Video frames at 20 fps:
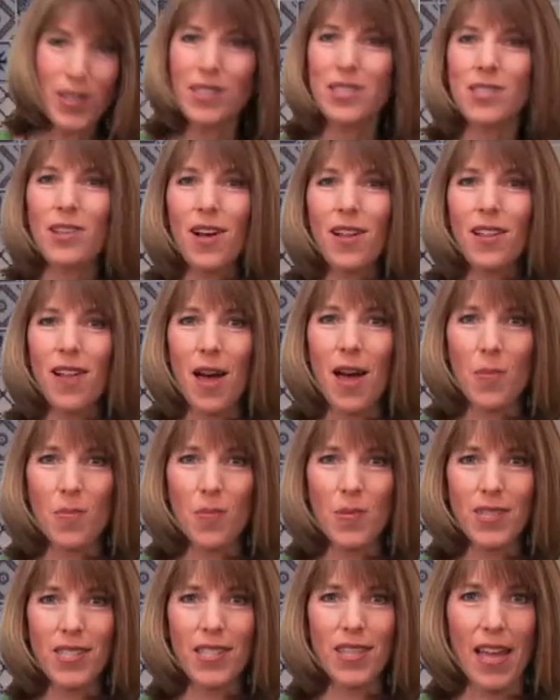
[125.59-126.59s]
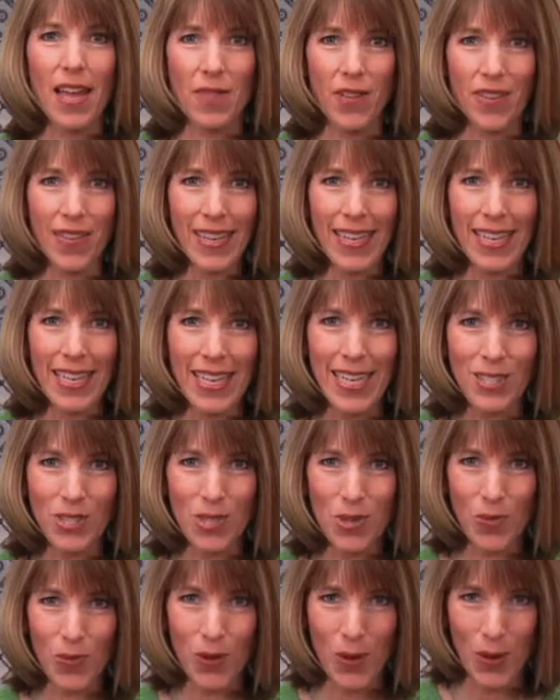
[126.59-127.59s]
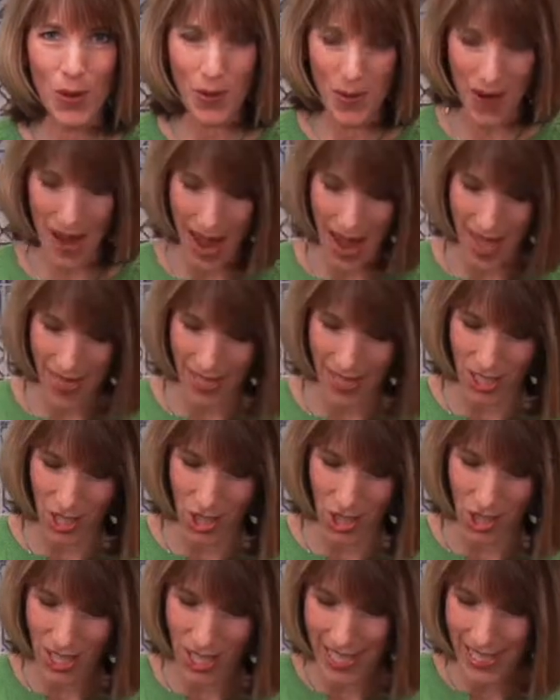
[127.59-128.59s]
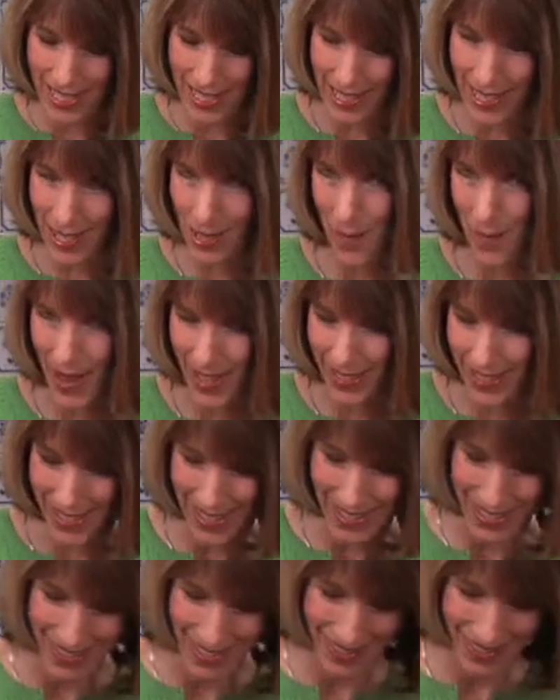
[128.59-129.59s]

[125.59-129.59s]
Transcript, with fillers: this all up till everything heats through and the cheese is melted.